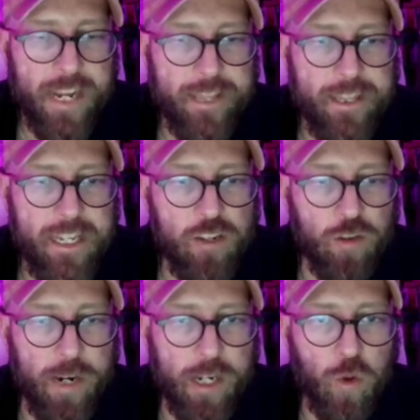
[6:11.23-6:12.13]
make
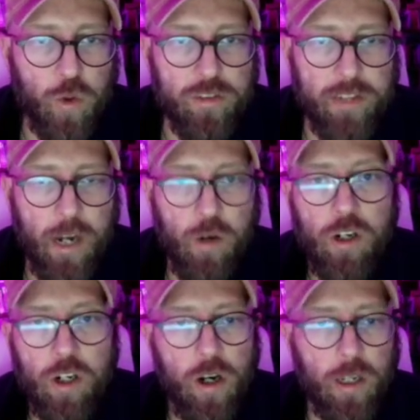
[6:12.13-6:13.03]
these records now
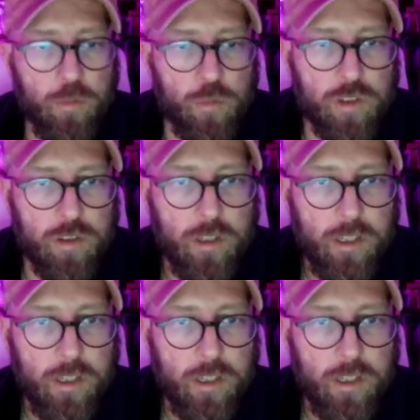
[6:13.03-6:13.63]
columns.